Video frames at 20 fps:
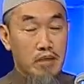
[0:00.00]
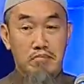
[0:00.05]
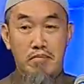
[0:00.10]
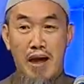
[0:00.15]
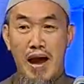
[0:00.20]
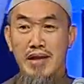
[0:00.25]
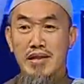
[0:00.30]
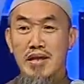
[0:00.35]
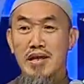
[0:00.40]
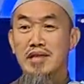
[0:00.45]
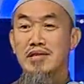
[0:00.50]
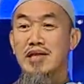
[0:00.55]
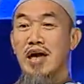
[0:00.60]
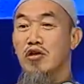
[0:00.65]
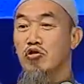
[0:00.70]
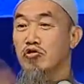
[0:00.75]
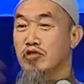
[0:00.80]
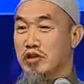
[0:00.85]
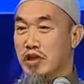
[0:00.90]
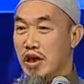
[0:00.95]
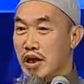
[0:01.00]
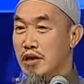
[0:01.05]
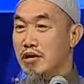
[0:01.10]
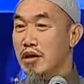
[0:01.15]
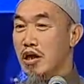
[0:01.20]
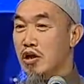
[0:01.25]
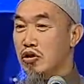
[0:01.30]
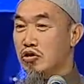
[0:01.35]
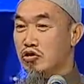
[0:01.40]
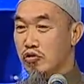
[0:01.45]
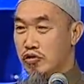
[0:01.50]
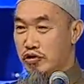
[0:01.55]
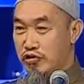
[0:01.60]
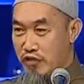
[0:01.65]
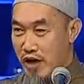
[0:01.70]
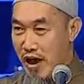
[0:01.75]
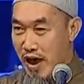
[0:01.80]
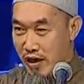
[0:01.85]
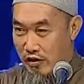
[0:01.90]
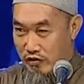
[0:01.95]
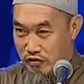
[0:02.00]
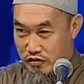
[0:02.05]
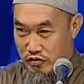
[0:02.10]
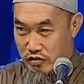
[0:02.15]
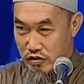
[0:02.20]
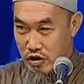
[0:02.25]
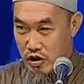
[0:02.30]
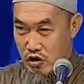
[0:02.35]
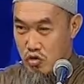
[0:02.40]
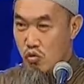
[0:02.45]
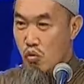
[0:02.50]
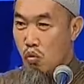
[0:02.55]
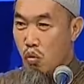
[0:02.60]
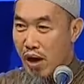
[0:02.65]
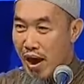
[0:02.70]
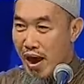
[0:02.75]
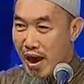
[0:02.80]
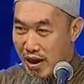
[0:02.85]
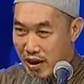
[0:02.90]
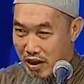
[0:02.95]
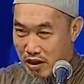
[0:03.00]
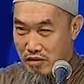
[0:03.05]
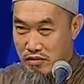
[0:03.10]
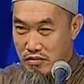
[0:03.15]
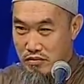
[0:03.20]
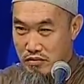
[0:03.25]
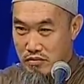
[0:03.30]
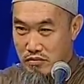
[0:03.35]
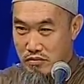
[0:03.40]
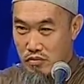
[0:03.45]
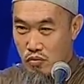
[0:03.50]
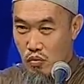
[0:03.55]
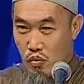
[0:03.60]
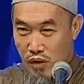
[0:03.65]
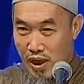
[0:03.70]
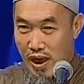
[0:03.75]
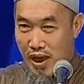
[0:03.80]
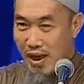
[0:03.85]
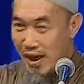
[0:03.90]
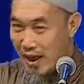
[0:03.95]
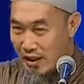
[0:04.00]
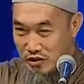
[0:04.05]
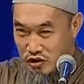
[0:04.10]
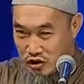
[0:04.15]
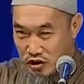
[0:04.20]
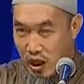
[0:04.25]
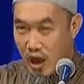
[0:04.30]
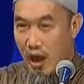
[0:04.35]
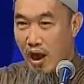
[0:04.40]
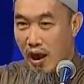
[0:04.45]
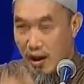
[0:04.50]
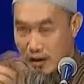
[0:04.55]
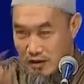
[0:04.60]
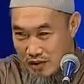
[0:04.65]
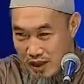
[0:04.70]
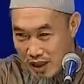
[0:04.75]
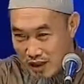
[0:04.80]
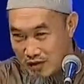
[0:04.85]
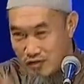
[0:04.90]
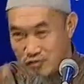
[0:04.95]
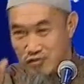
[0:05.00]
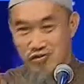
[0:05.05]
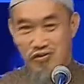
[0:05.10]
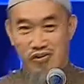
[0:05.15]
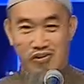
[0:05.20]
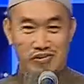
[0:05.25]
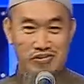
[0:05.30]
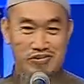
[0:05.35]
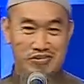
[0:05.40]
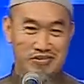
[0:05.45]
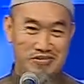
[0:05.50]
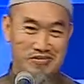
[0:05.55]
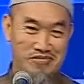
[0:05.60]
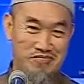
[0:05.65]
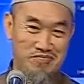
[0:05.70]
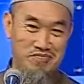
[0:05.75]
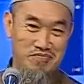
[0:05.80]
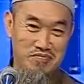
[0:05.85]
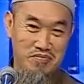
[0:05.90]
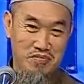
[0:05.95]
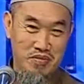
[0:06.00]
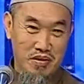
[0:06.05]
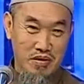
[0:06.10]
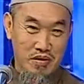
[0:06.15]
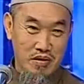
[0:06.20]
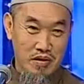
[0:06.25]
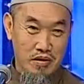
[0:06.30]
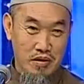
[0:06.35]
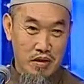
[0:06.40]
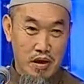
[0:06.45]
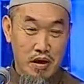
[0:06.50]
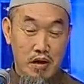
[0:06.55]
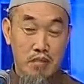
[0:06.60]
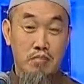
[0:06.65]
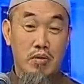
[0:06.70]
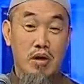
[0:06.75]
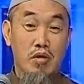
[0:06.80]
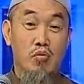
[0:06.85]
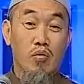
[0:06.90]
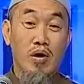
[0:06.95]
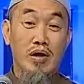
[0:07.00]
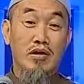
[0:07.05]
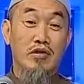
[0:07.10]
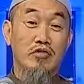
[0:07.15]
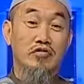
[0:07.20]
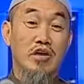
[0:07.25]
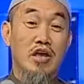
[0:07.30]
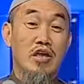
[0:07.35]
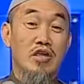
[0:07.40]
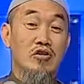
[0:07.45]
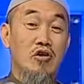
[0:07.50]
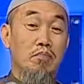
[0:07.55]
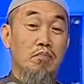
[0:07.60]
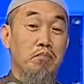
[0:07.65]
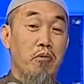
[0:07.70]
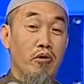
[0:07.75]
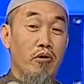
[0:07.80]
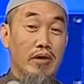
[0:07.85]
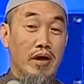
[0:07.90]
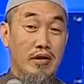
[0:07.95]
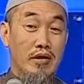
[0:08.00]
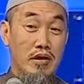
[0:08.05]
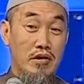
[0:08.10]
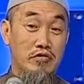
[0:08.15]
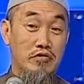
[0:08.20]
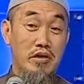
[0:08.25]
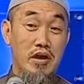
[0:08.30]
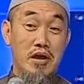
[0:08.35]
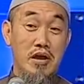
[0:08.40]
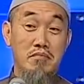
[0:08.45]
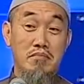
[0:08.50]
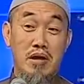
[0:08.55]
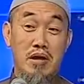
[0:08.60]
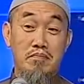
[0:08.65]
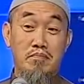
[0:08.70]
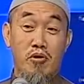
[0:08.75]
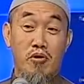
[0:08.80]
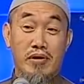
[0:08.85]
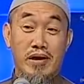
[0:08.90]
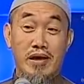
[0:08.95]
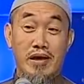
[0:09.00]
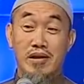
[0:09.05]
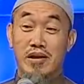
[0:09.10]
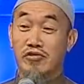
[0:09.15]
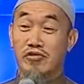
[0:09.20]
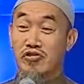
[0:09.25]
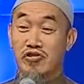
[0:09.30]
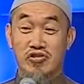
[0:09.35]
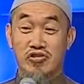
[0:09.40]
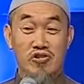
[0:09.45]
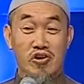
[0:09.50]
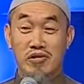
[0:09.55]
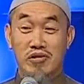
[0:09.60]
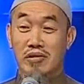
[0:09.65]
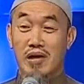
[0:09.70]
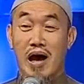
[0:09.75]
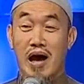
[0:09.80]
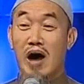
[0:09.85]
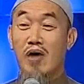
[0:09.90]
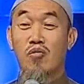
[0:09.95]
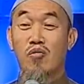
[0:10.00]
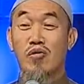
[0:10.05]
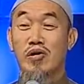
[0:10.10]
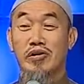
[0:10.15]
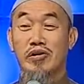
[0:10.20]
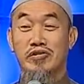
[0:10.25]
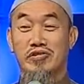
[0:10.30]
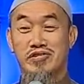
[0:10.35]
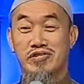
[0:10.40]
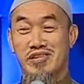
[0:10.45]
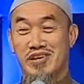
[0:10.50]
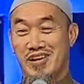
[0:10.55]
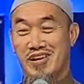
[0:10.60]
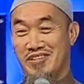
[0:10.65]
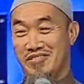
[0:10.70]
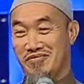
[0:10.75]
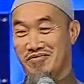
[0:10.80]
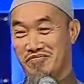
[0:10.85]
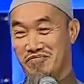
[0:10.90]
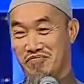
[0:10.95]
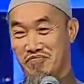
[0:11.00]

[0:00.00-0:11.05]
The money that you turn into dress, you wear it, wear and tear, that is yours. But what is in your pocket is in my pocket, is not ours yet.